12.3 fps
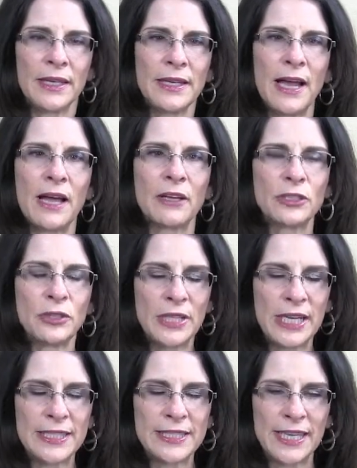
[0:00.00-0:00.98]
Yeah,
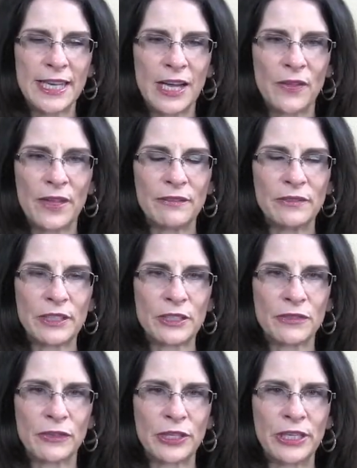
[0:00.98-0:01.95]
tune in and see how that
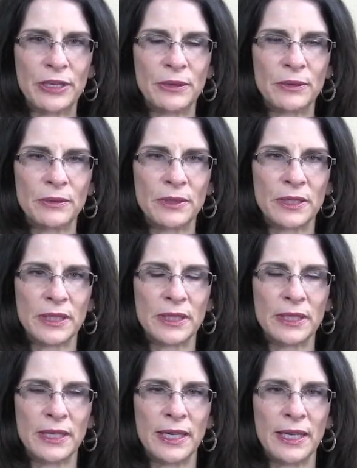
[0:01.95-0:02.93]
feels for you.
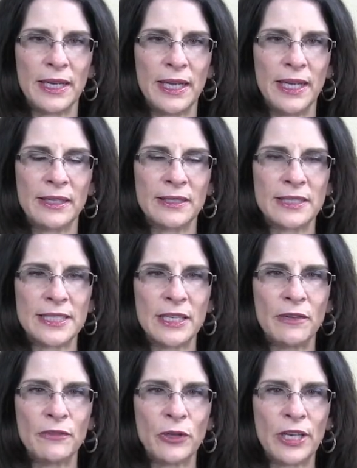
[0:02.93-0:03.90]
and
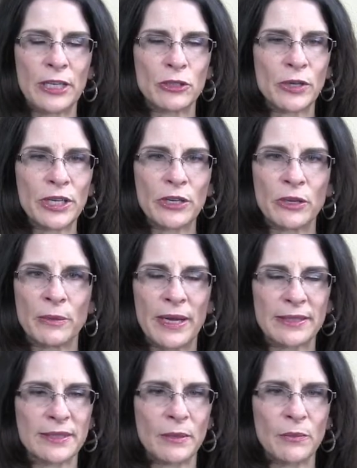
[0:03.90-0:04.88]
see if you get triggered
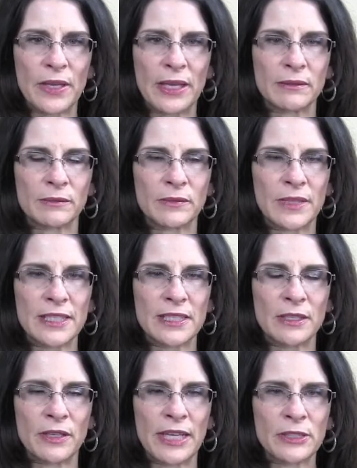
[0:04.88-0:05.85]
about something.
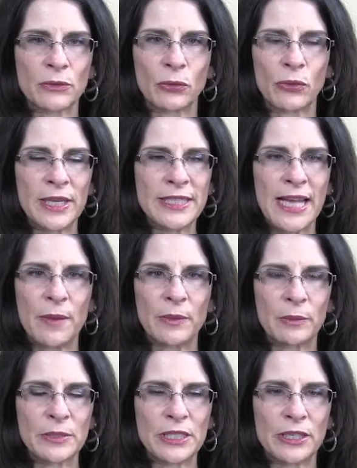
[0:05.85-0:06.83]
That's great
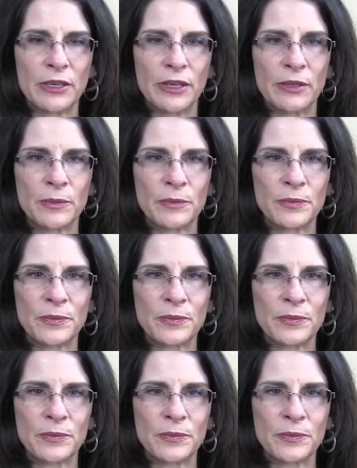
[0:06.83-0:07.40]
tapping material.